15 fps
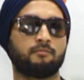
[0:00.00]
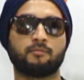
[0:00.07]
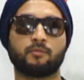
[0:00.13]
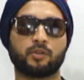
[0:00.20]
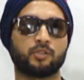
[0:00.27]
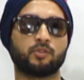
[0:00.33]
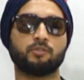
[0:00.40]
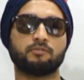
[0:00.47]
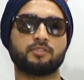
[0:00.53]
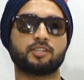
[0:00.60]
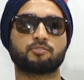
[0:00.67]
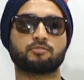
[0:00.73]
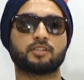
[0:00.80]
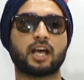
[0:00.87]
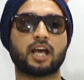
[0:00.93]
they
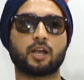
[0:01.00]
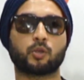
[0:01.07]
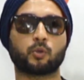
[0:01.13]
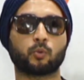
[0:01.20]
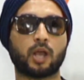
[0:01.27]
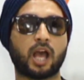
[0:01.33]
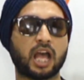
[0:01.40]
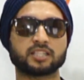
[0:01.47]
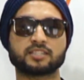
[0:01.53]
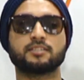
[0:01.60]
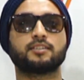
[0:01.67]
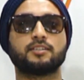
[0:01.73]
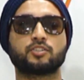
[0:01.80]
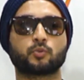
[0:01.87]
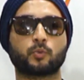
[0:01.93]
should answer
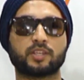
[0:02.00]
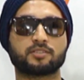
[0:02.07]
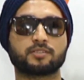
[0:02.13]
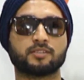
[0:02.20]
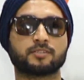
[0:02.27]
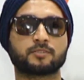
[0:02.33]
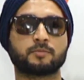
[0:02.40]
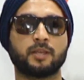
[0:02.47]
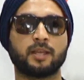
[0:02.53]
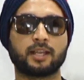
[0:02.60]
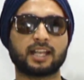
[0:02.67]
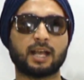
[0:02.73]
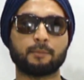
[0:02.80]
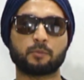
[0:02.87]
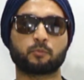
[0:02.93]
these questions,
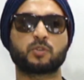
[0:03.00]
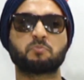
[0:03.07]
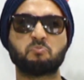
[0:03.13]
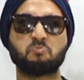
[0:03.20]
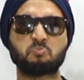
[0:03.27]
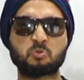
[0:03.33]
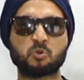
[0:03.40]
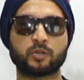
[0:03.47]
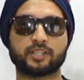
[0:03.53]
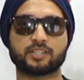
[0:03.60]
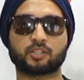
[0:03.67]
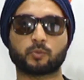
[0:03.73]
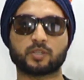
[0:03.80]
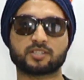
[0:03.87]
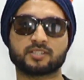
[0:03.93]
come up with more edgy
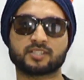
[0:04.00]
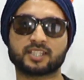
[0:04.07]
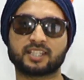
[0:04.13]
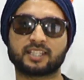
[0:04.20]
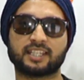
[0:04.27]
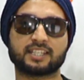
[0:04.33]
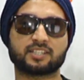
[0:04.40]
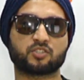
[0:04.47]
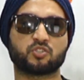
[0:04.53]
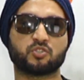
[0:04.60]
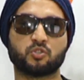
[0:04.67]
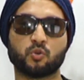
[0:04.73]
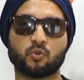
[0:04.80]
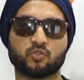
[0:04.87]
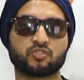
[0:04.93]
questions, and get
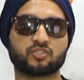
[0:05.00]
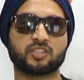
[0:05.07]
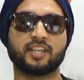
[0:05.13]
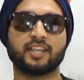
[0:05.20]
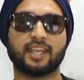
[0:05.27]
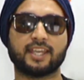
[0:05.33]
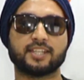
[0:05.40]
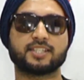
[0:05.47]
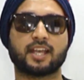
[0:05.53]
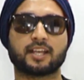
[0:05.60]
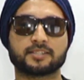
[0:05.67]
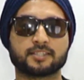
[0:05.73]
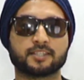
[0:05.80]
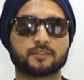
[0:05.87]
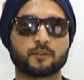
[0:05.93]
those edgy
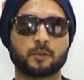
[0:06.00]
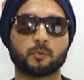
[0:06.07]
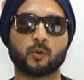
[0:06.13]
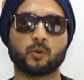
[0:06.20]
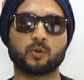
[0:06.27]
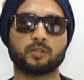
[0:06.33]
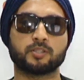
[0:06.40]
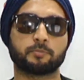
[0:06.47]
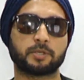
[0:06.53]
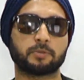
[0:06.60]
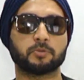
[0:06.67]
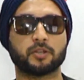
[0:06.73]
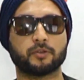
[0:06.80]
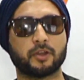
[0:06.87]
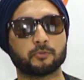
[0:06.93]
answers from all the
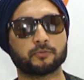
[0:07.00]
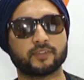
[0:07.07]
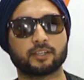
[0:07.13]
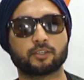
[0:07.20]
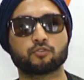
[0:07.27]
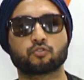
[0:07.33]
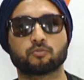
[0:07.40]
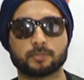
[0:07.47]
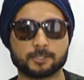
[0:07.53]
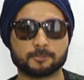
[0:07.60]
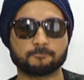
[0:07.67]
people around. Thank you so much.